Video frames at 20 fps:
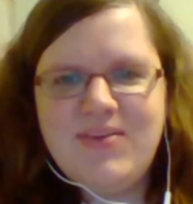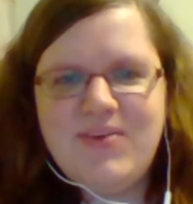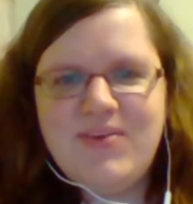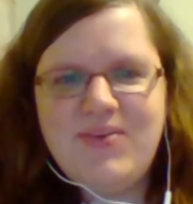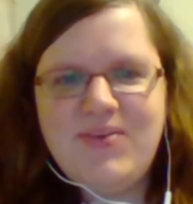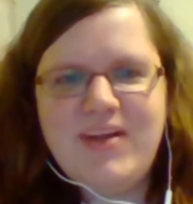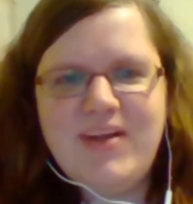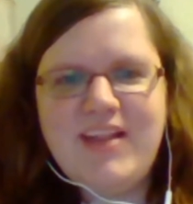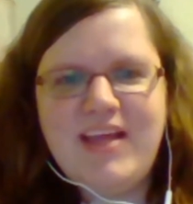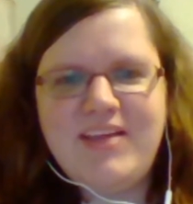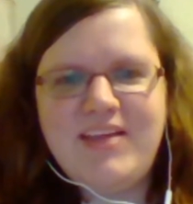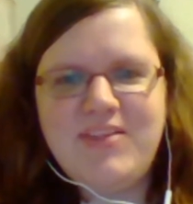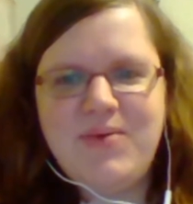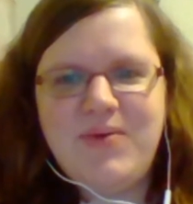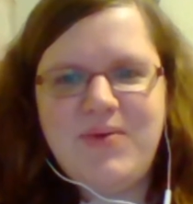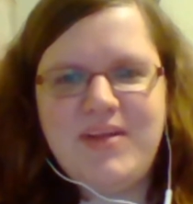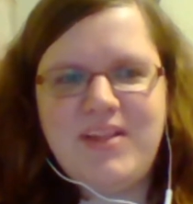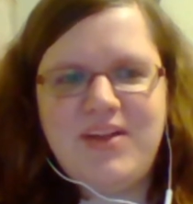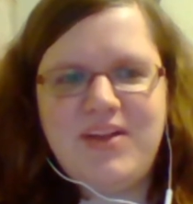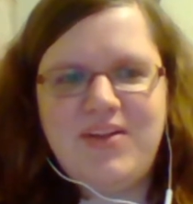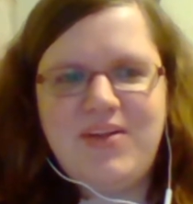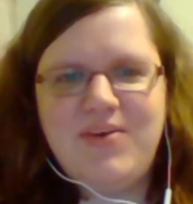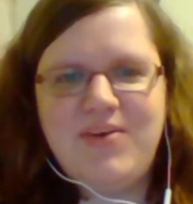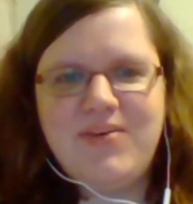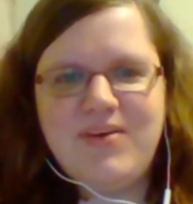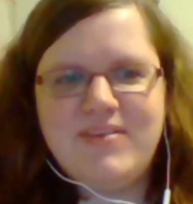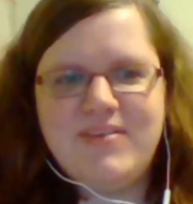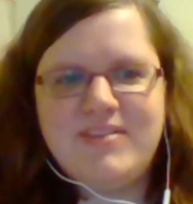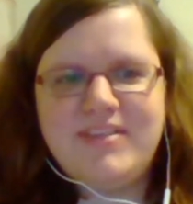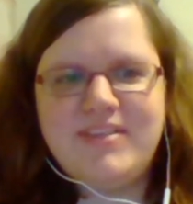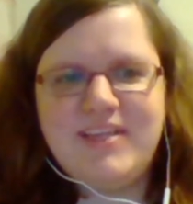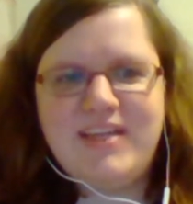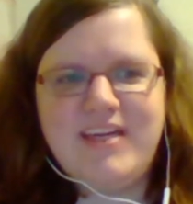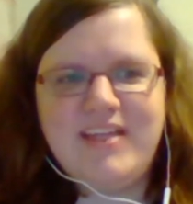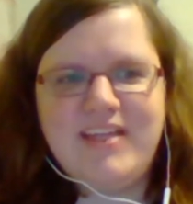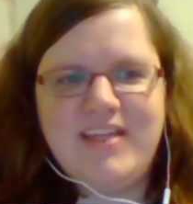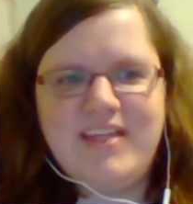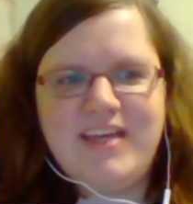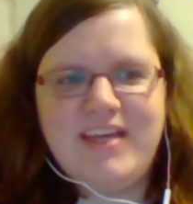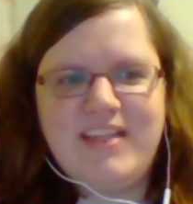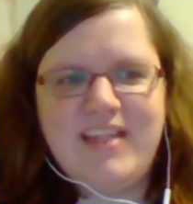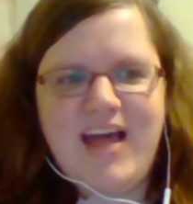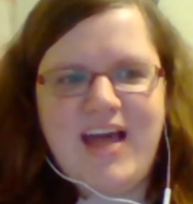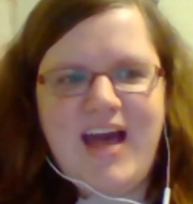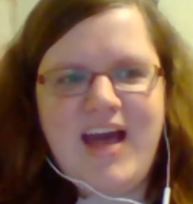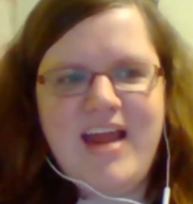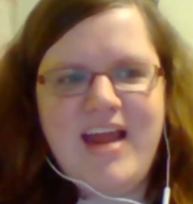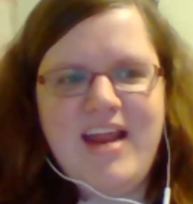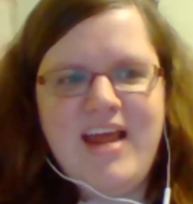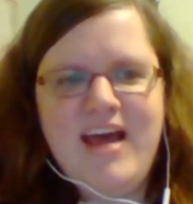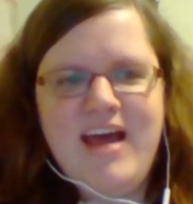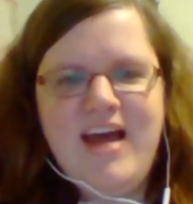Oh, I like the way the logo slid in like that.